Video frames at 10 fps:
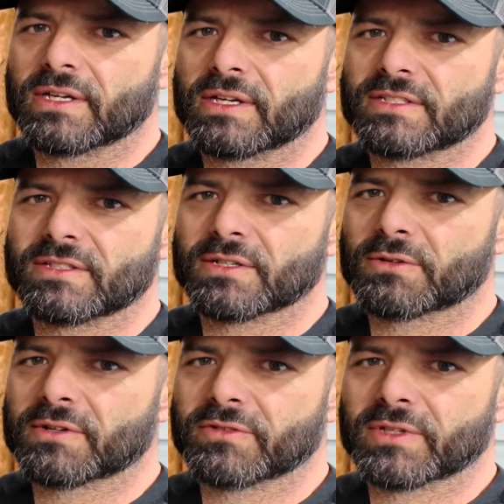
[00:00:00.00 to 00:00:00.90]
is the
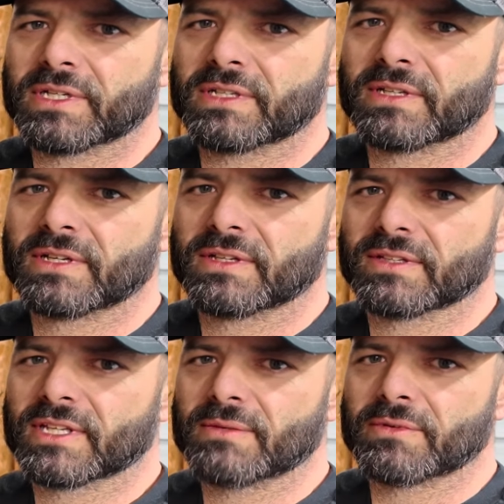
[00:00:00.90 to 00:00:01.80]
equivalent
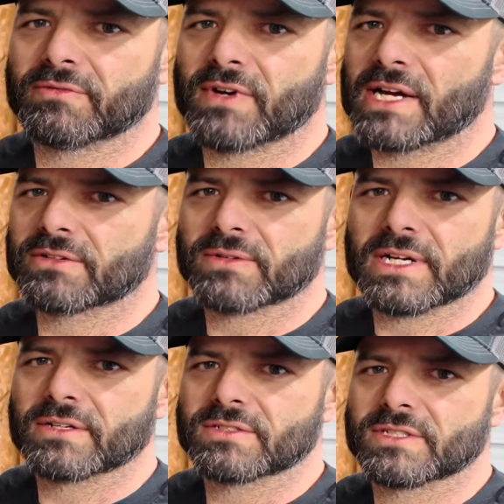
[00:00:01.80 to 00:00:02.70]
to keeping vinyl
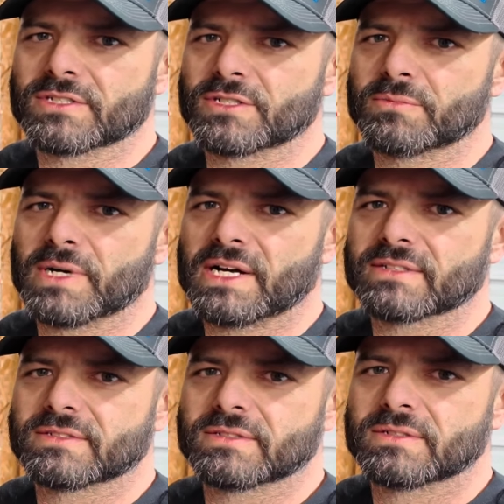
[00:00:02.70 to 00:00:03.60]
records in a
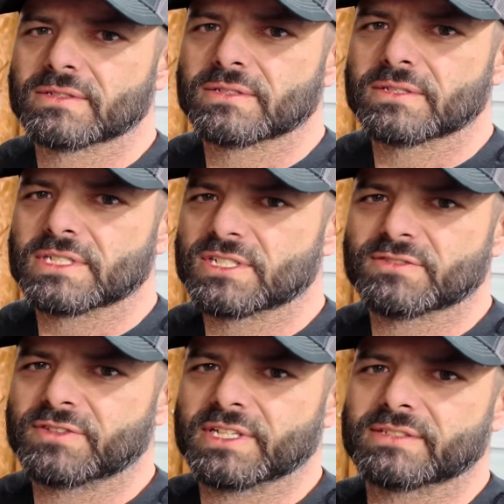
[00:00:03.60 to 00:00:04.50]
jukebox. It just
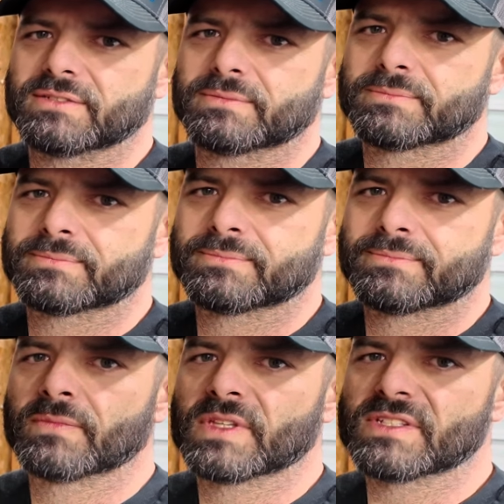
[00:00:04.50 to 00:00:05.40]
fits.
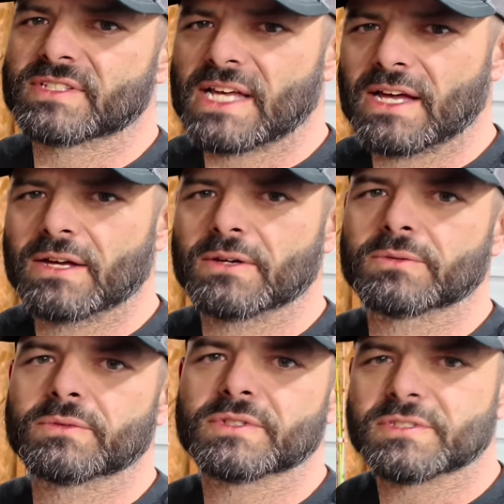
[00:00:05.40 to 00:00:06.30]
The
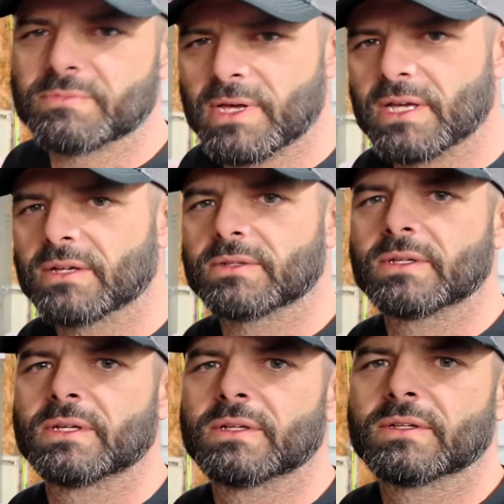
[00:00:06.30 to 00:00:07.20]
sound, the smell,
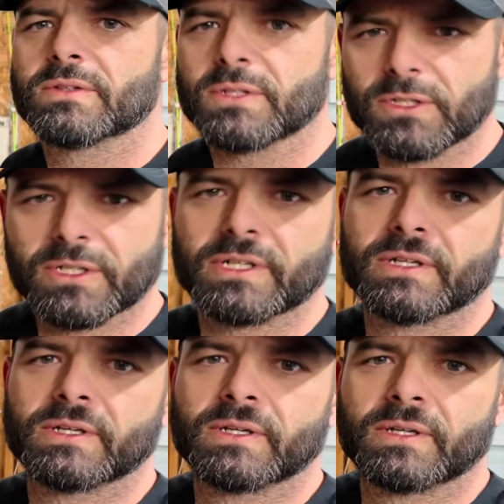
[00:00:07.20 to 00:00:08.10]
the look,
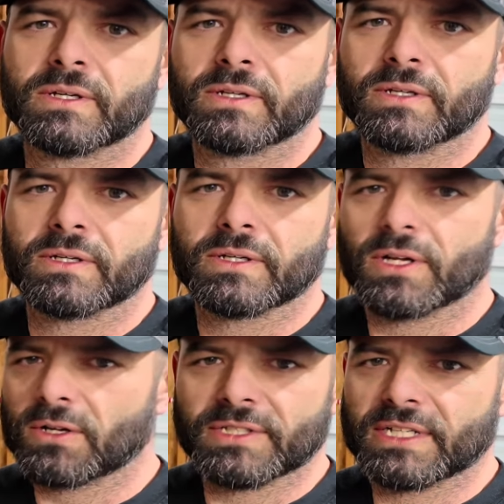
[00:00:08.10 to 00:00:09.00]
it
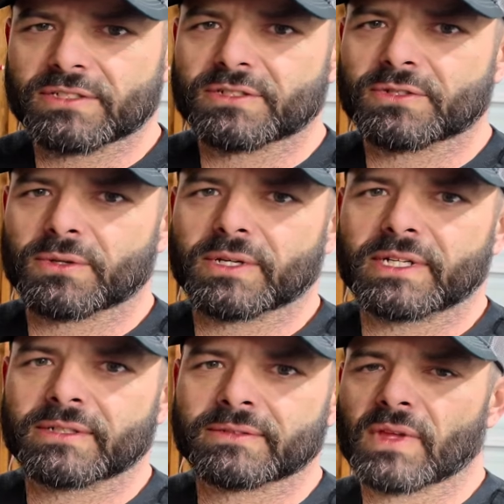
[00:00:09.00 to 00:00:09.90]
all tells a
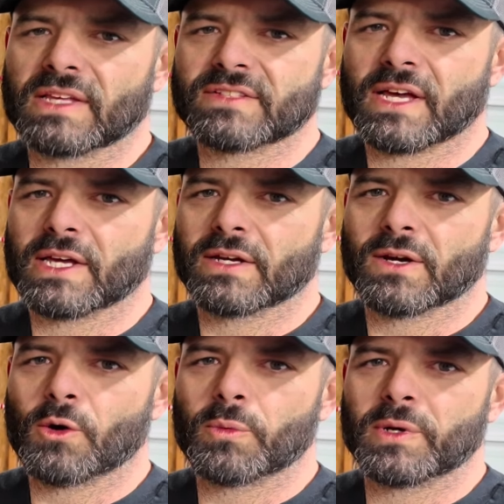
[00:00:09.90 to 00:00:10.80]
story. It's like
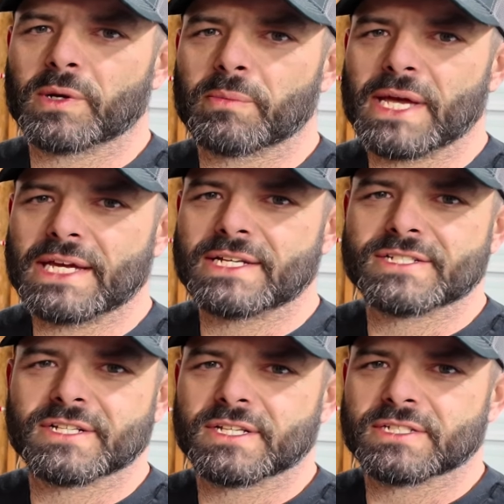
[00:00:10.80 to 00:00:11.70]
opening a page
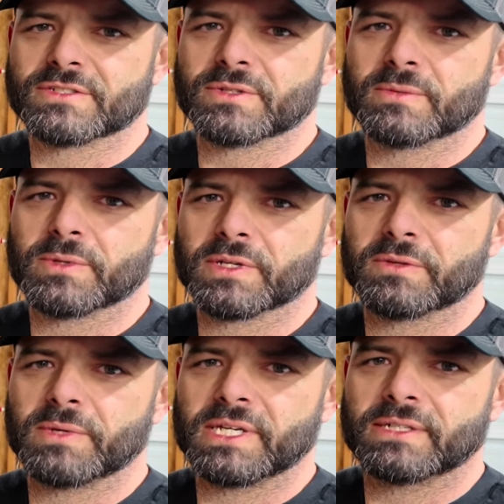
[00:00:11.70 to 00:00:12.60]
in a history book
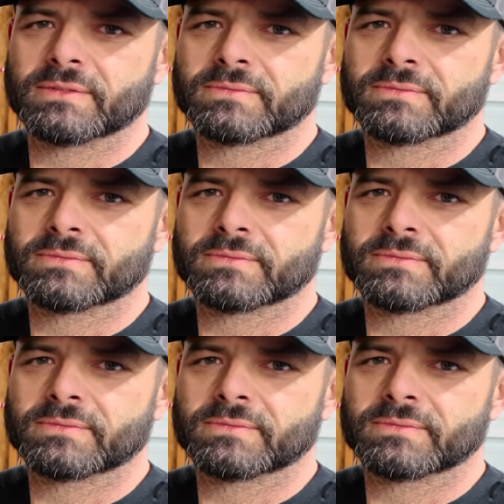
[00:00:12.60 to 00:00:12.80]
to me.